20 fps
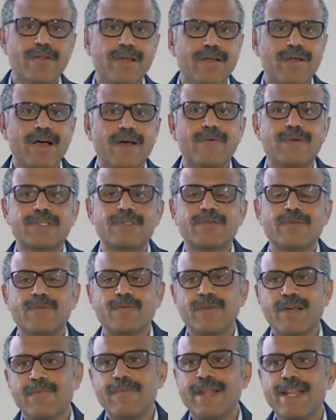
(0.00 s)
I was
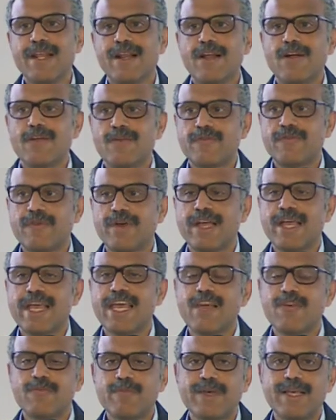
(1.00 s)
meeting a lot of
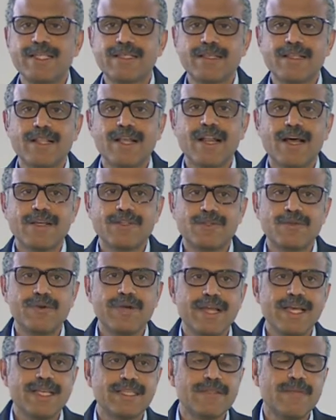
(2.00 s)
AFPs in the last 2
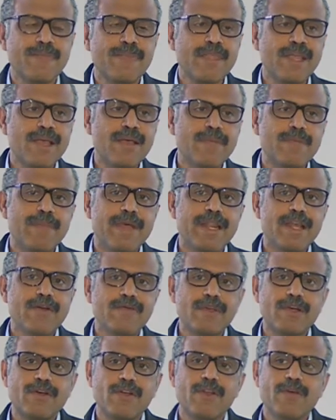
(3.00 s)
days. Many of
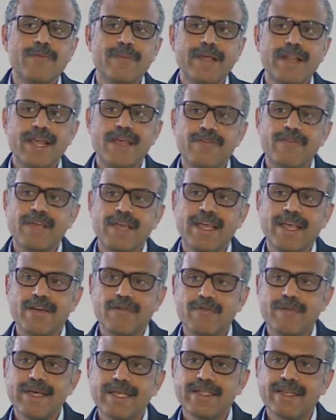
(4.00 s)
the Colombian
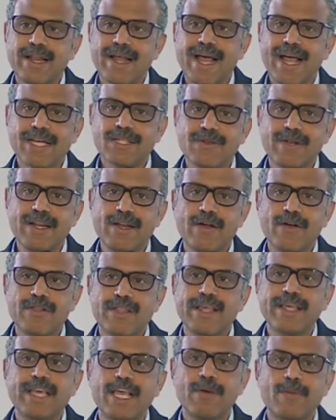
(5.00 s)
AFPs are actually not
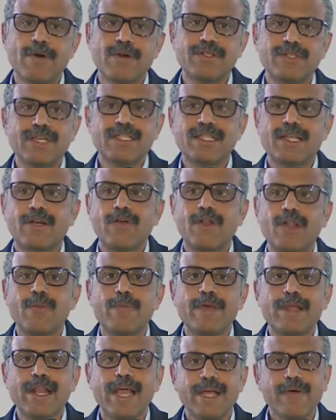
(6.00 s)
thinking about just the
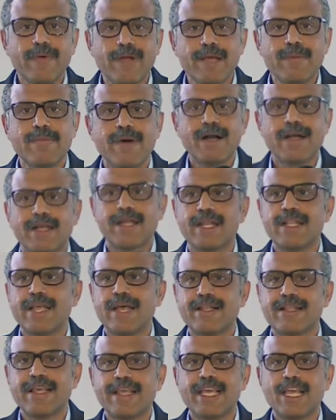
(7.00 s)
Colombian equity market. They are
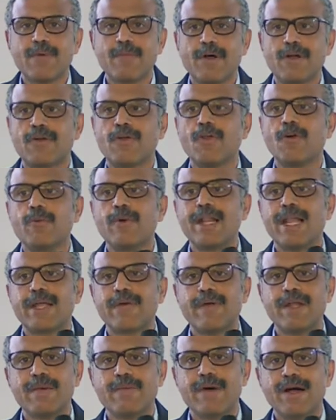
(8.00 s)
thinking about global
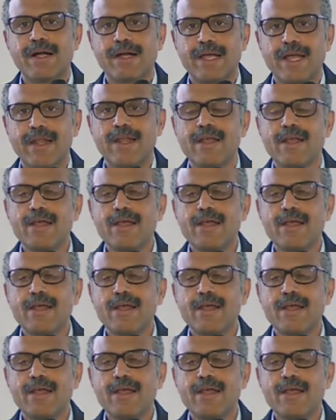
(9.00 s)
equity market.